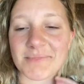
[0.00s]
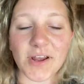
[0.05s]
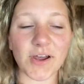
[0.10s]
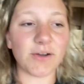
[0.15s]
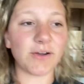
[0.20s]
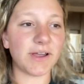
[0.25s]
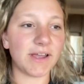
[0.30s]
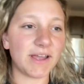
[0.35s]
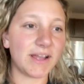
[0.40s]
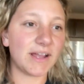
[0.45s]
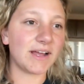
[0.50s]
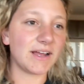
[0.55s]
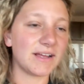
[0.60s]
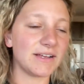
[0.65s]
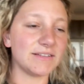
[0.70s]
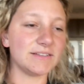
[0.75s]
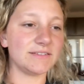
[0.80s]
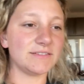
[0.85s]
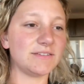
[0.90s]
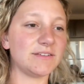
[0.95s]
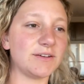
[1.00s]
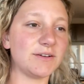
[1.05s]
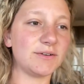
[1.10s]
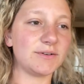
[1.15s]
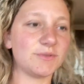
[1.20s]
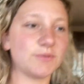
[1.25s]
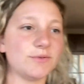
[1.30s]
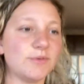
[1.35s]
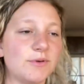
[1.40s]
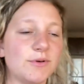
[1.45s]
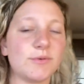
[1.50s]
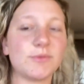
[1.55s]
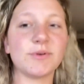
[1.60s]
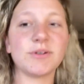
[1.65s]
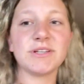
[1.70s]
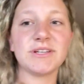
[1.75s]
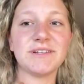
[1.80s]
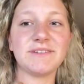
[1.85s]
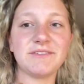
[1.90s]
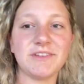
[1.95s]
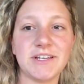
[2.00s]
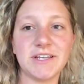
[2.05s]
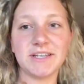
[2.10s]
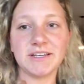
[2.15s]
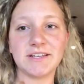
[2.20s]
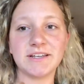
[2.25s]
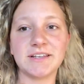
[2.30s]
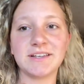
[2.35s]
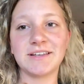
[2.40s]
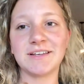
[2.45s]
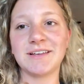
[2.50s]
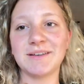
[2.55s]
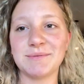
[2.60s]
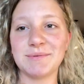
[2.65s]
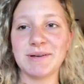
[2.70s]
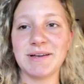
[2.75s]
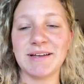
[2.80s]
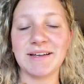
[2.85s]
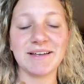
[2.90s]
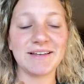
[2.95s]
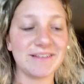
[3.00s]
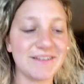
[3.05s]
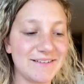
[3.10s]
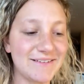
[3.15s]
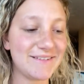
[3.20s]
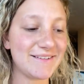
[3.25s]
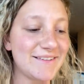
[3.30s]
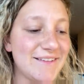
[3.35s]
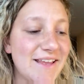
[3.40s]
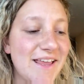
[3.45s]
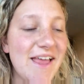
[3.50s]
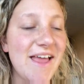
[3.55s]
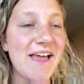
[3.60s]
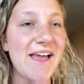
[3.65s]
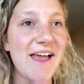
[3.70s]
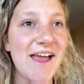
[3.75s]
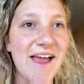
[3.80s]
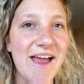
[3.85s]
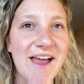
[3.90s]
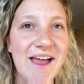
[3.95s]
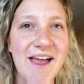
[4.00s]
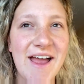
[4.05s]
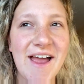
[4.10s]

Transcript: Okay guys, so we're leaving and I